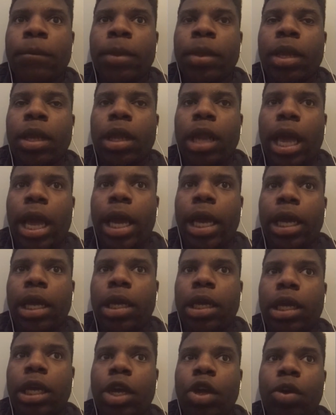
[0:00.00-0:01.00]

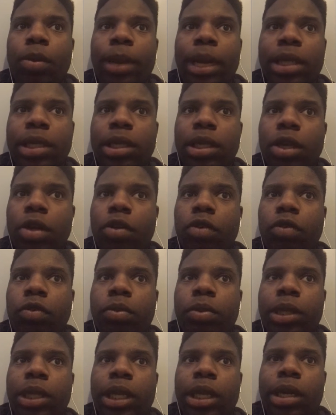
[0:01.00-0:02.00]
like, kill myself,
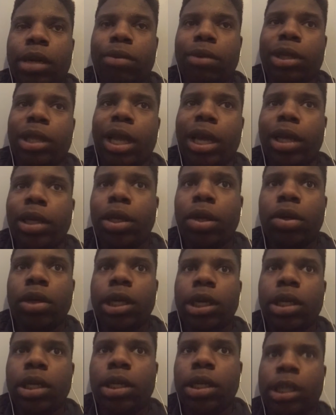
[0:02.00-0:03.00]
but then I was like, no,
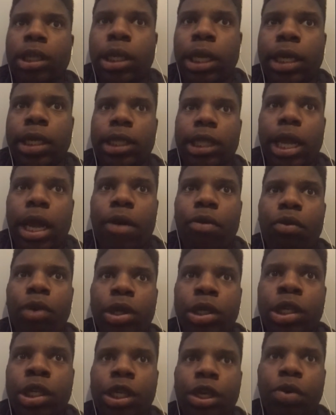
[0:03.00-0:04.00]
Nicholas, that's not
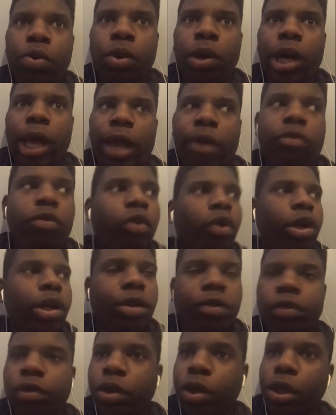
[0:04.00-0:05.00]
what she would have
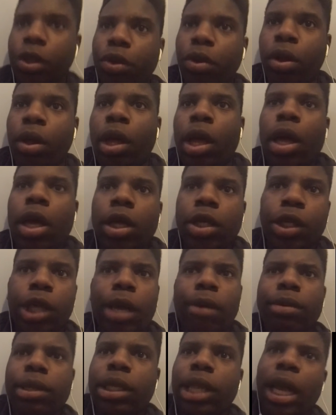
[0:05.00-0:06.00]
wanted for you. So
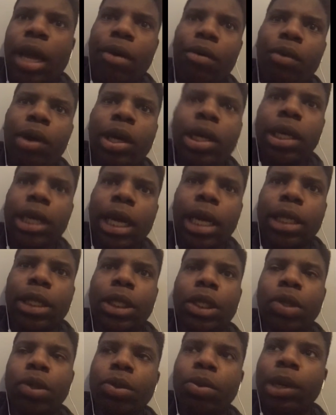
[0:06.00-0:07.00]
I was like, what can I
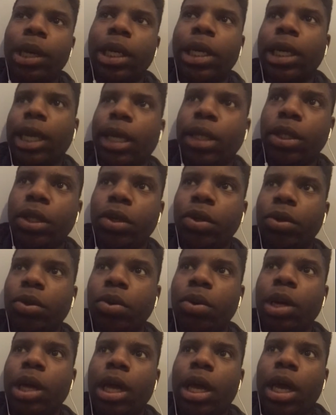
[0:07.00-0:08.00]

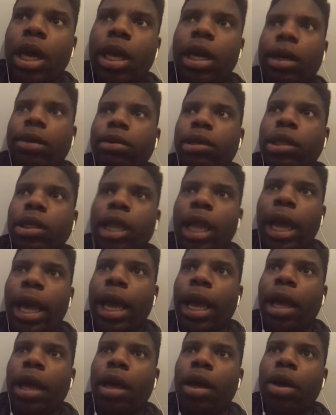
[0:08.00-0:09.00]
do? And I was
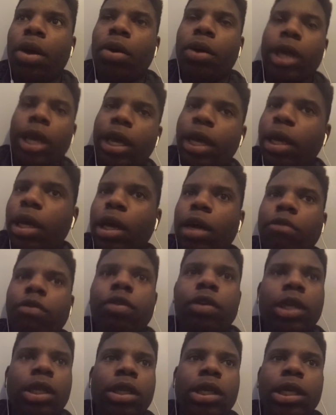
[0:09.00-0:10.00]
like, okay, I'm
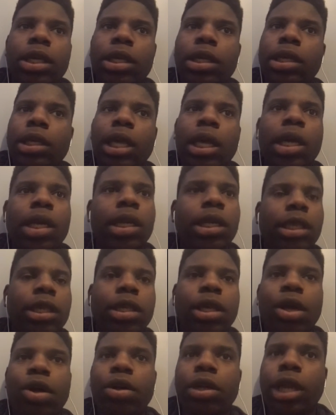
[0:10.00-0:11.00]
finna just sing this
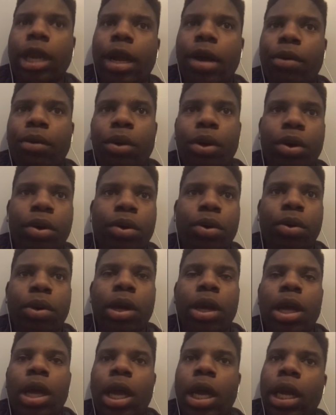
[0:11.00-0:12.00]
song that I wrote,
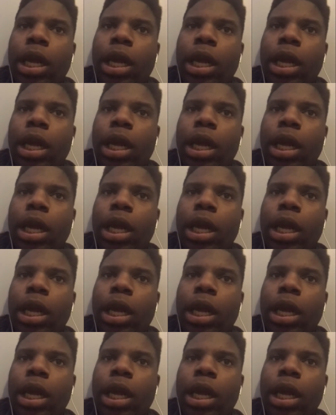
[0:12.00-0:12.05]
and I